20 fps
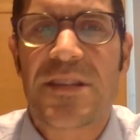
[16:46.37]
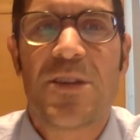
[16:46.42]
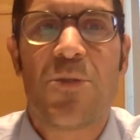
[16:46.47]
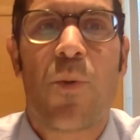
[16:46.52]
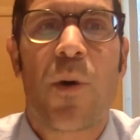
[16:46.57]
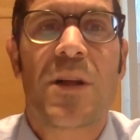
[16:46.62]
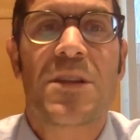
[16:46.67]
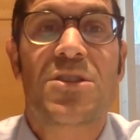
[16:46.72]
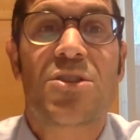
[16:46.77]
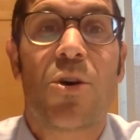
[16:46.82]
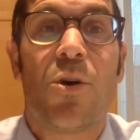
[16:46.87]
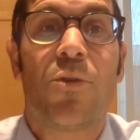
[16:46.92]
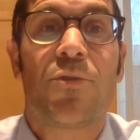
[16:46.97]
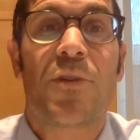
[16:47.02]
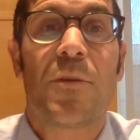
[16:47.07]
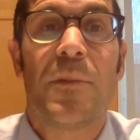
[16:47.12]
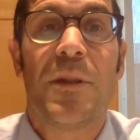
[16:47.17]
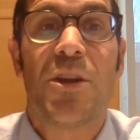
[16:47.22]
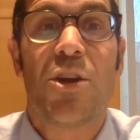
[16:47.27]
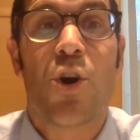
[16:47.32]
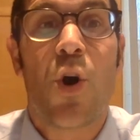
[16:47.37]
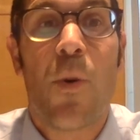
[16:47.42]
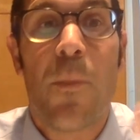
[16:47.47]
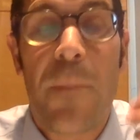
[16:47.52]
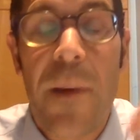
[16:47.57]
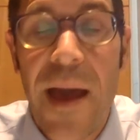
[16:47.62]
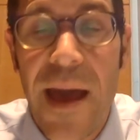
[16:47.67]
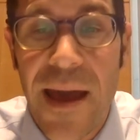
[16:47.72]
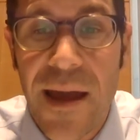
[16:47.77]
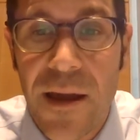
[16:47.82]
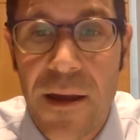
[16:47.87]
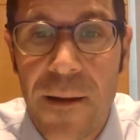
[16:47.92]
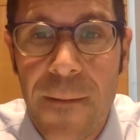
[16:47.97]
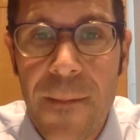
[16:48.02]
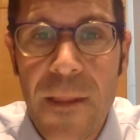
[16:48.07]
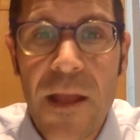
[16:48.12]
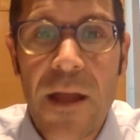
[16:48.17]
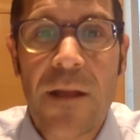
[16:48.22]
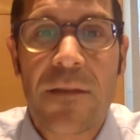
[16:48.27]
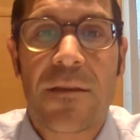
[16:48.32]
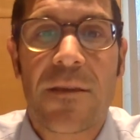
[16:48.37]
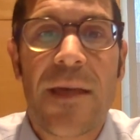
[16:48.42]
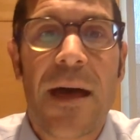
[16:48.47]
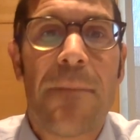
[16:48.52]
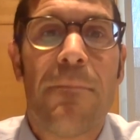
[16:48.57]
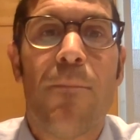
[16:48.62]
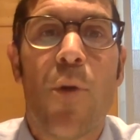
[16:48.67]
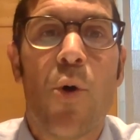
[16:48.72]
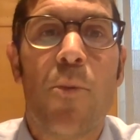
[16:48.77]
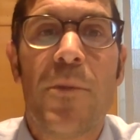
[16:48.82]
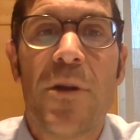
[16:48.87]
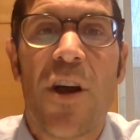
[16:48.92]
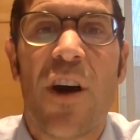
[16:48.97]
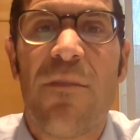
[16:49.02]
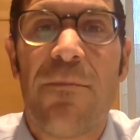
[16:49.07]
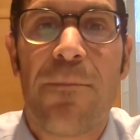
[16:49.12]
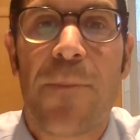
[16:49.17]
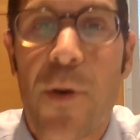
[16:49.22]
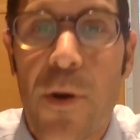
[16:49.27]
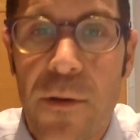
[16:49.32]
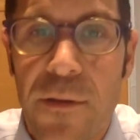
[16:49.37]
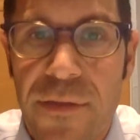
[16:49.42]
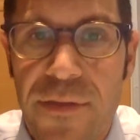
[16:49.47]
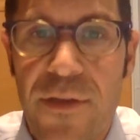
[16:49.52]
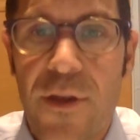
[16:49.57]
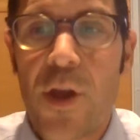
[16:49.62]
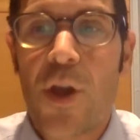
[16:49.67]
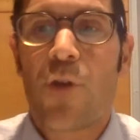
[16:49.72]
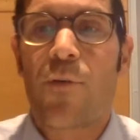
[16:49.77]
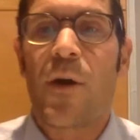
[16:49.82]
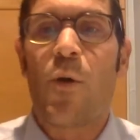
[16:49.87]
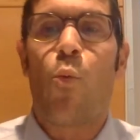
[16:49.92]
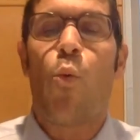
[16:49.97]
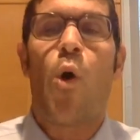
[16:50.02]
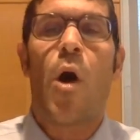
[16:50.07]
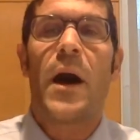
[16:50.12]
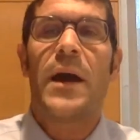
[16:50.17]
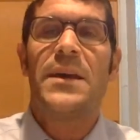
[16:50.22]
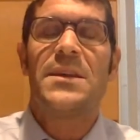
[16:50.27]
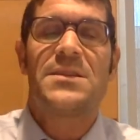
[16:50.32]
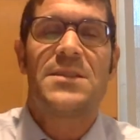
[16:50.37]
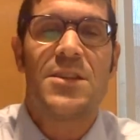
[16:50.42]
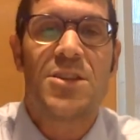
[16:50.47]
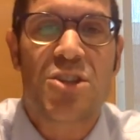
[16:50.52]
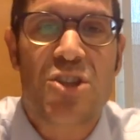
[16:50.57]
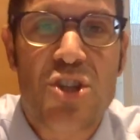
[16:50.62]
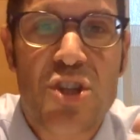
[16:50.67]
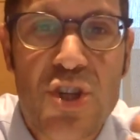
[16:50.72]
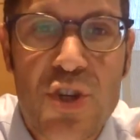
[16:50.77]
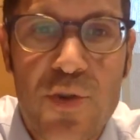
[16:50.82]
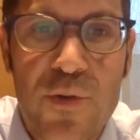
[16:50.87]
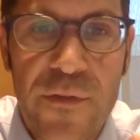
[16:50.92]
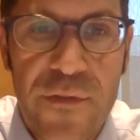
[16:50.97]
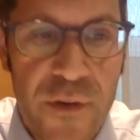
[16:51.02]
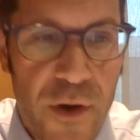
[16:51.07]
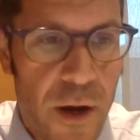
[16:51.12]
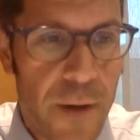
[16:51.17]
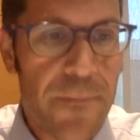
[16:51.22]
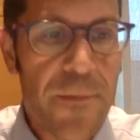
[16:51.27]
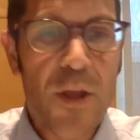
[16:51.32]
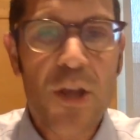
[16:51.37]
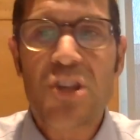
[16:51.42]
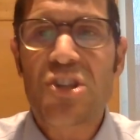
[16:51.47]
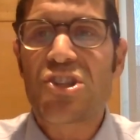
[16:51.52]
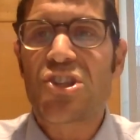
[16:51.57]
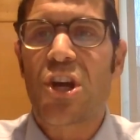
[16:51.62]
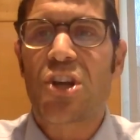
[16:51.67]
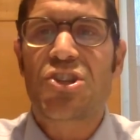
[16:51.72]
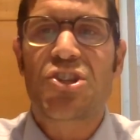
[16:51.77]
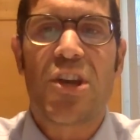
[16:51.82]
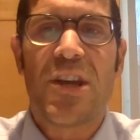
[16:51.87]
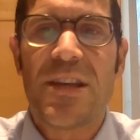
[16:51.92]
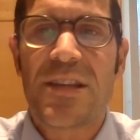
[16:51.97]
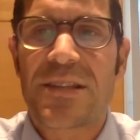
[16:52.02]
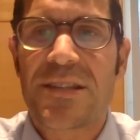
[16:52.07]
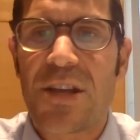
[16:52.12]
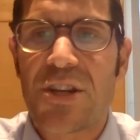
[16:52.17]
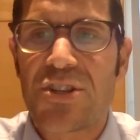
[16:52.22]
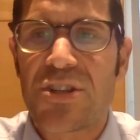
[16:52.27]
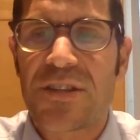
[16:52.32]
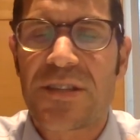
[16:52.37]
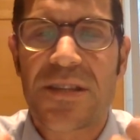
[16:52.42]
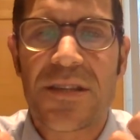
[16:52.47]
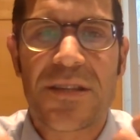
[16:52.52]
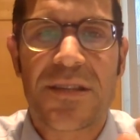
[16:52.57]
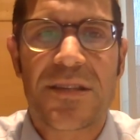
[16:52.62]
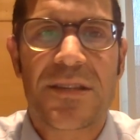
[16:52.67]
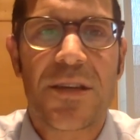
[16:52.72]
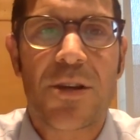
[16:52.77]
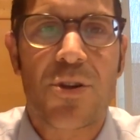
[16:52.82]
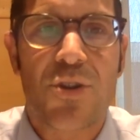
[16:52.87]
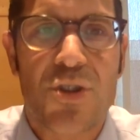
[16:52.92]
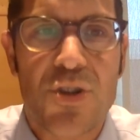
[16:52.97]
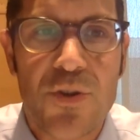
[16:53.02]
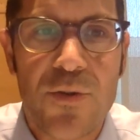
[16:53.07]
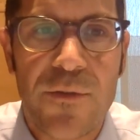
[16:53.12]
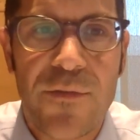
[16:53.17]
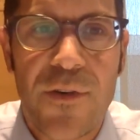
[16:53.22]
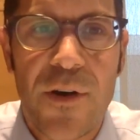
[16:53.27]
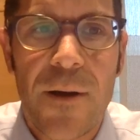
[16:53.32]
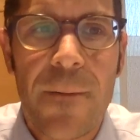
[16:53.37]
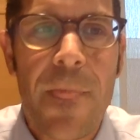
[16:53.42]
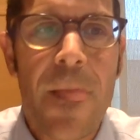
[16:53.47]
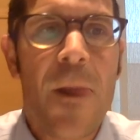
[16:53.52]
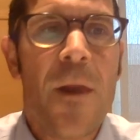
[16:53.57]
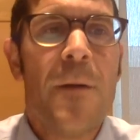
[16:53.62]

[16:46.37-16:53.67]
He wants to ultimately go back to that moment of birth, right? Why is his tshuva such a sincere tshuva?